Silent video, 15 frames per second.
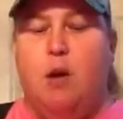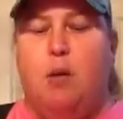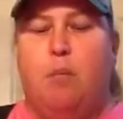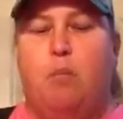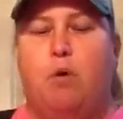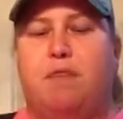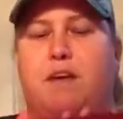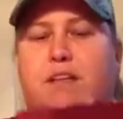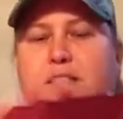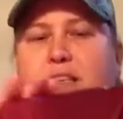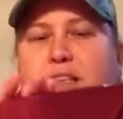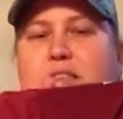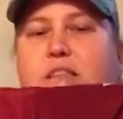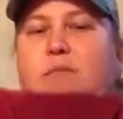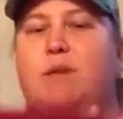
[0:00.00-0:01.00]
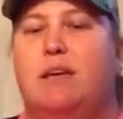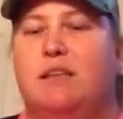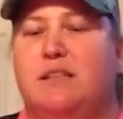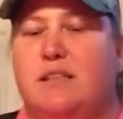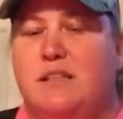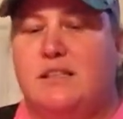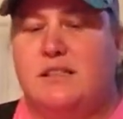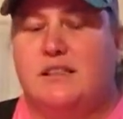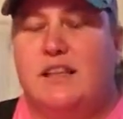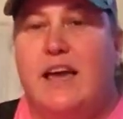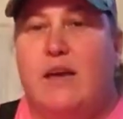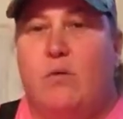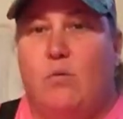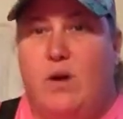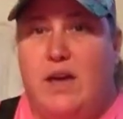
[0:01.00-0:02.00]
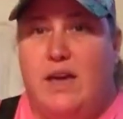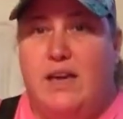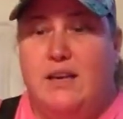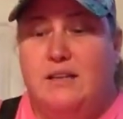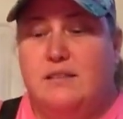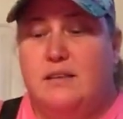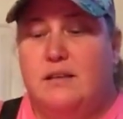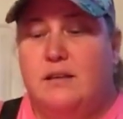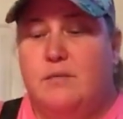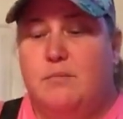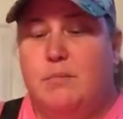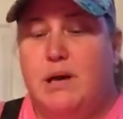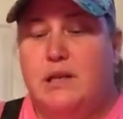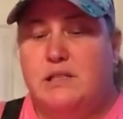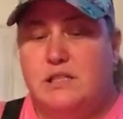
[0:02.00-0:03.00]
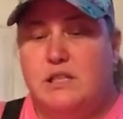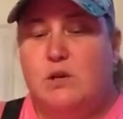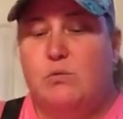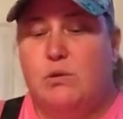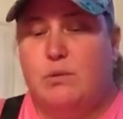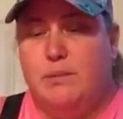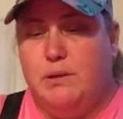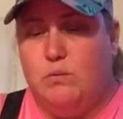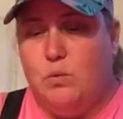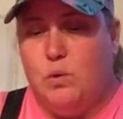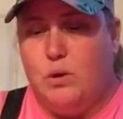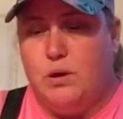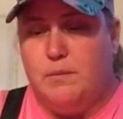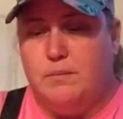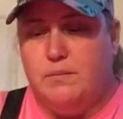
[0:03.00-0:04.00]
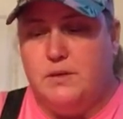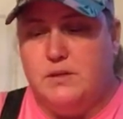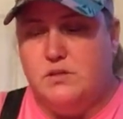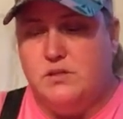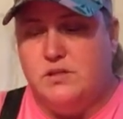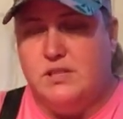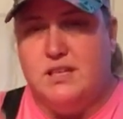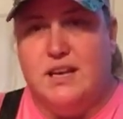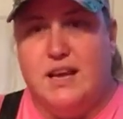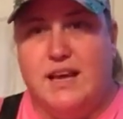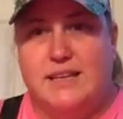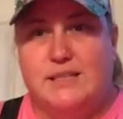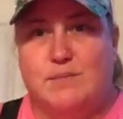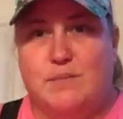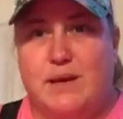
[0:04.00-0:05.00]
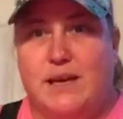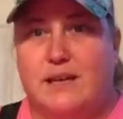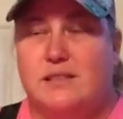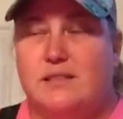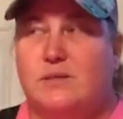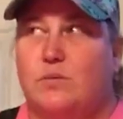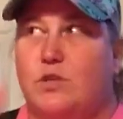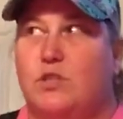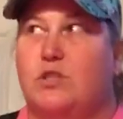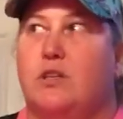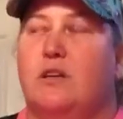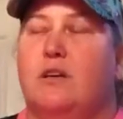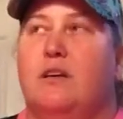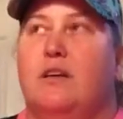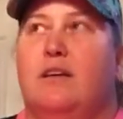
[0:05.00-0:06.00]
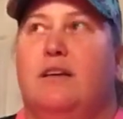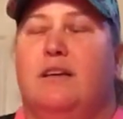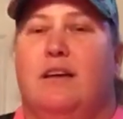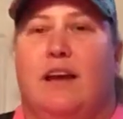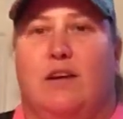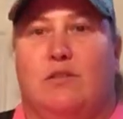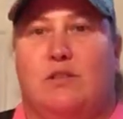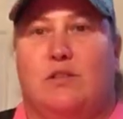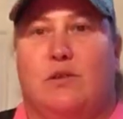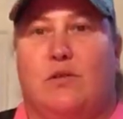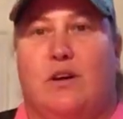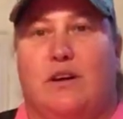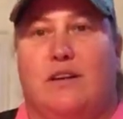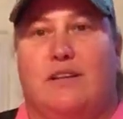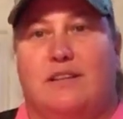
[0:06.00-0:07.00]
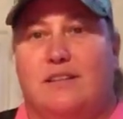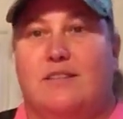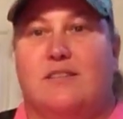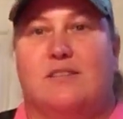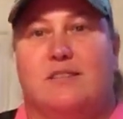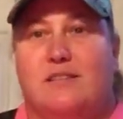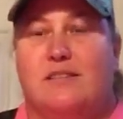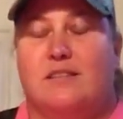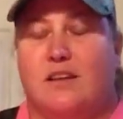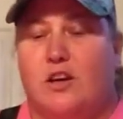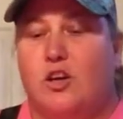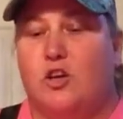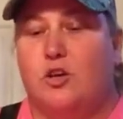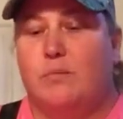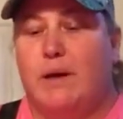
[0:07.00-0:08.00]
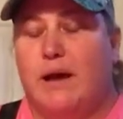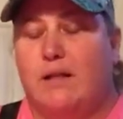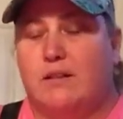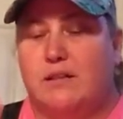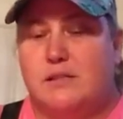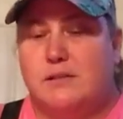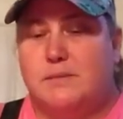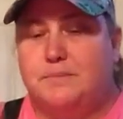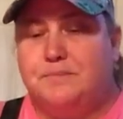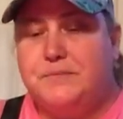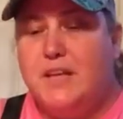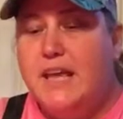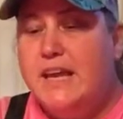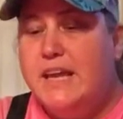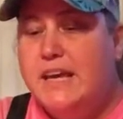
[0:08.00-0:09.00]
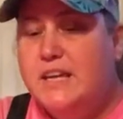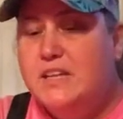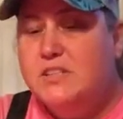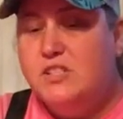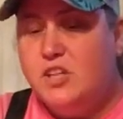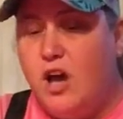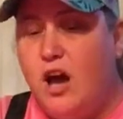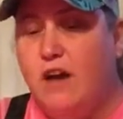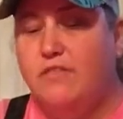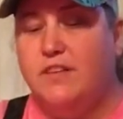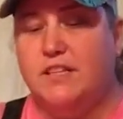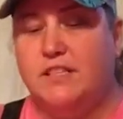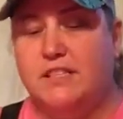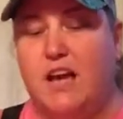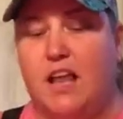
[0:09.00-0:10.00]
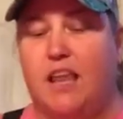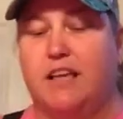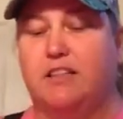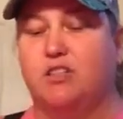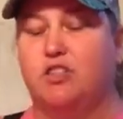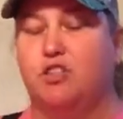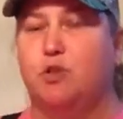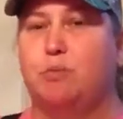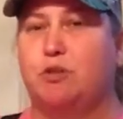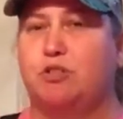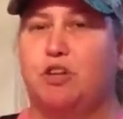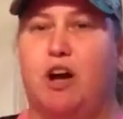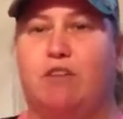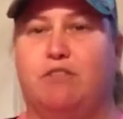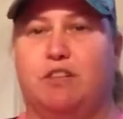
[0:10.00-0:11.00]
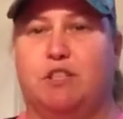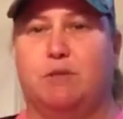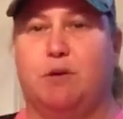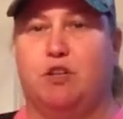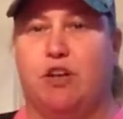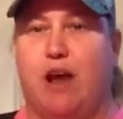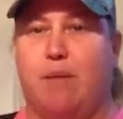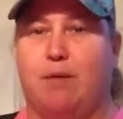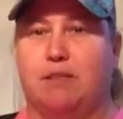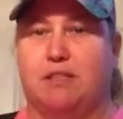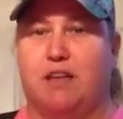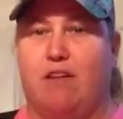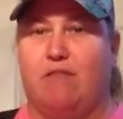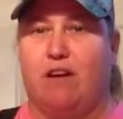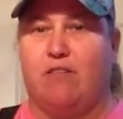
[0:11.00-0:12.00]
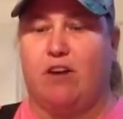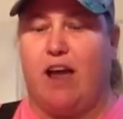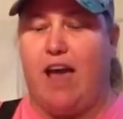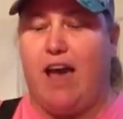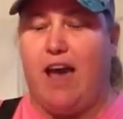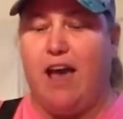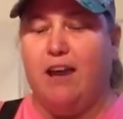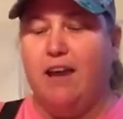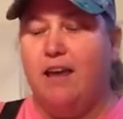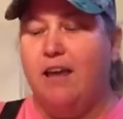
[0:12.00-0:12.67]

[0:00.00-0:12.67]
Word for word: What that says to me is it's lightweight, but still will be warm. You know, so it's a nice mix, which Arizona is a good balance. It is soft. It's not like the super softest pajamas I've ever had.